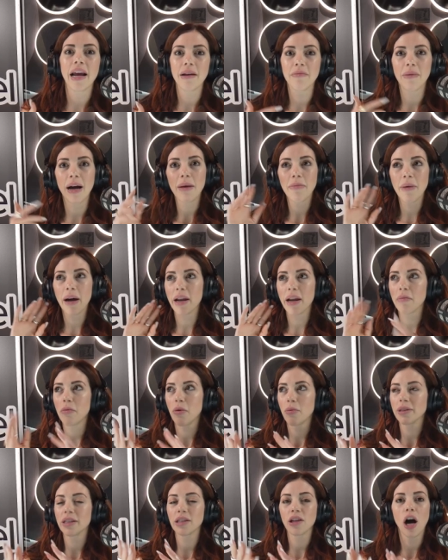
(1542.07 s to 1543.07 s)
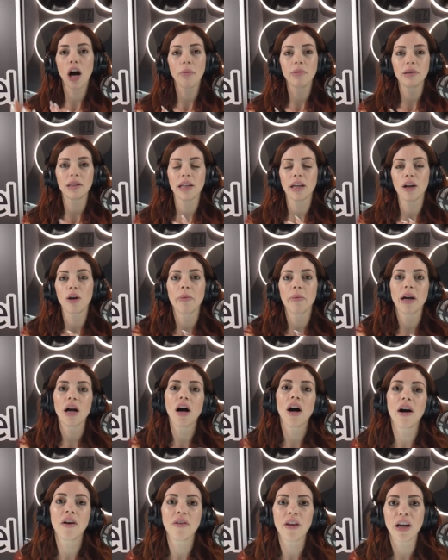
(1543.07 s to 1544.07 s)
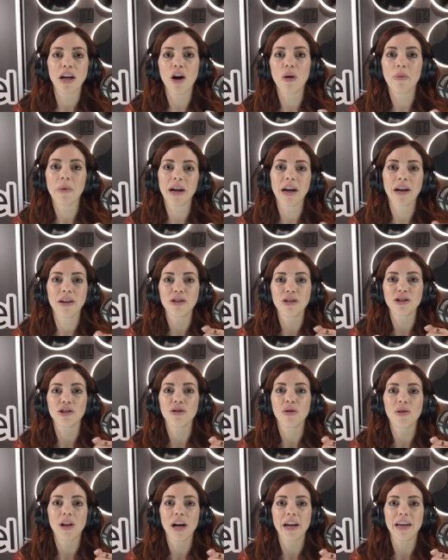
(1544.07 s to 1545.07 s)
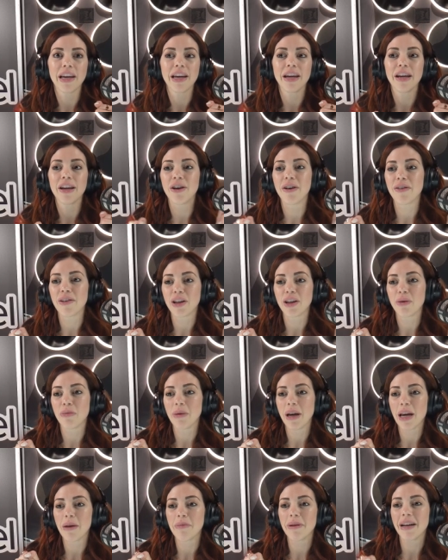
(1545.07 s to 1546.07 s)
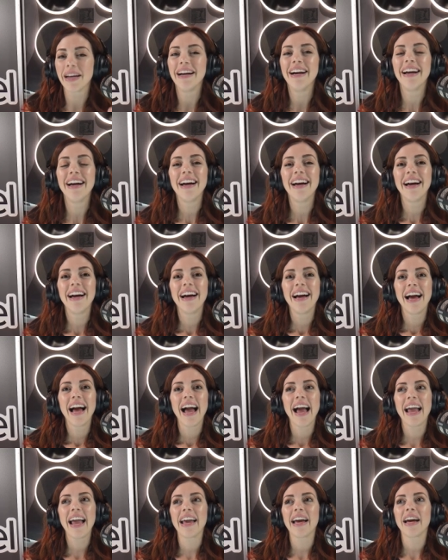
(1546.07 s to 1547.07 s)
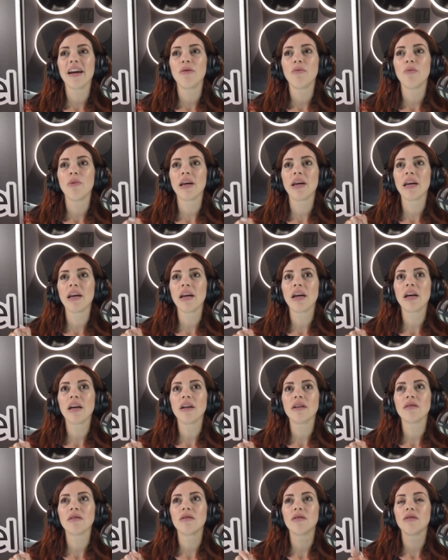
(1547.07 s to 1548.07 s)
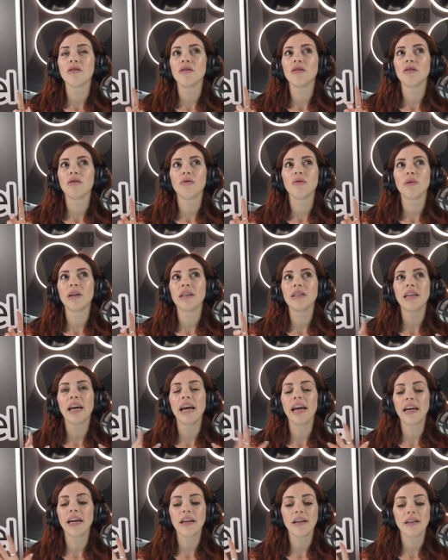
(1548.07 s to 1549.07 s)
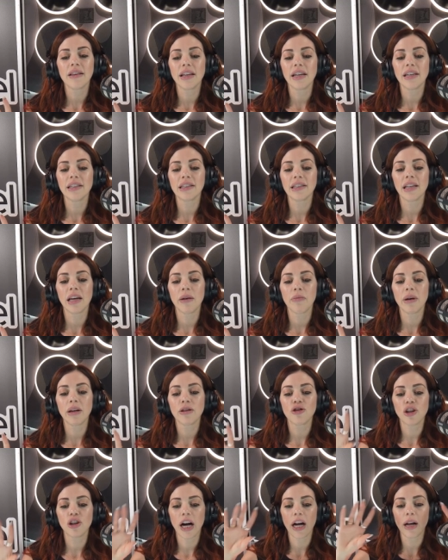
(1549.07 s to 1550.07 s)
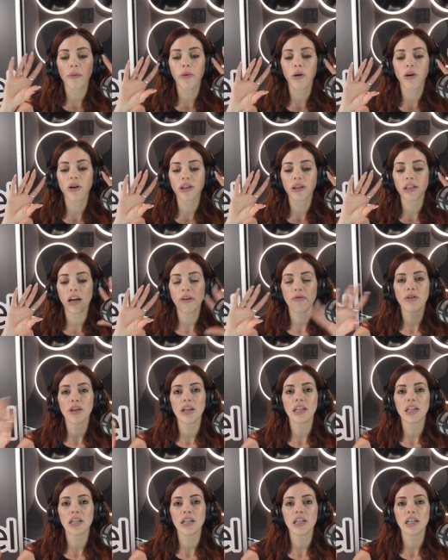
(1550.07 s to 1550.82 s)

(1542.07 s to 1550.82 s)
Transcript: in my mind i'm almost the opposite like oh my god like oh my god you're so lucky you're a little bit baby. And we we take this and we try to put ourselves in